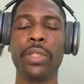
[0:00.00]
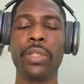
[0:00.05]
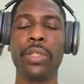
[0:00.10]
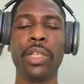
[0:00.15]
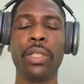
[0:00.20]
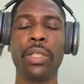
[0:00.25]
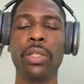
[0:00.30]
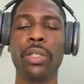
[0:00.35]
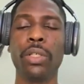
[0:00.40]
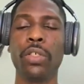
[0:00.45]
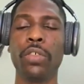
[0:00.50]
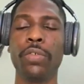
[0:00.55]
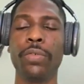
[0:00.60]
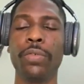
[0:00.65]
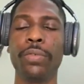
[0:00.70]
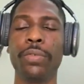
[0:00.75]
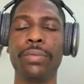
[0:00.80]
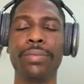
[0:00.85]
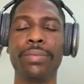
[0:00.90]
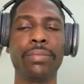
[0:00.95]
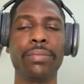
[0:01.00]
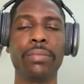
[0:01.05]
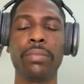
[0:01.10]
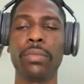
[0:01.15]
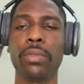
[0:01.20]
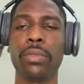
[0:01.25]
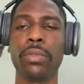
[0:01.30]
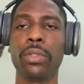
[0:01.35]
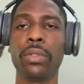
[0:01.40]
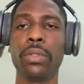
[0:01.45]
are a lot of
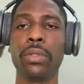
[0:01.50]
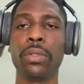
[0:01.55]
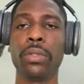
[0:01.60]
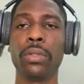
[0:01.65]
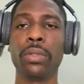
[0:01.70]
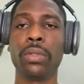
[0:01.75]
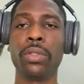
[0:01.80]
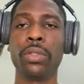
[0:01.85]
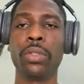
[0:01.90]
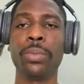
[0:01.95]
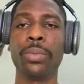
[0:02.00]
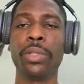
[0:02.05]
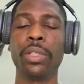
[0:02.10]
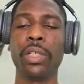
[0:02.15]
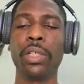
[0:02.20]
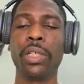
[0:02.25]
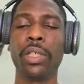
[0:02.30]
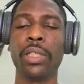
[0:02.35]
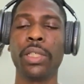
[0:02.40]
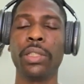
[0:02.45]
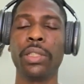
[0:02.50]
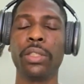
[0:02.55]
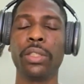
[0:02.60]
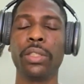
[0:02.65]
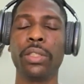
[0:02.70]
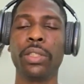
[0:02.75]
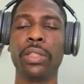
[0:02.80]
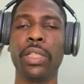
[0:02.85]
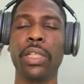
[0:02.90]
global organizations that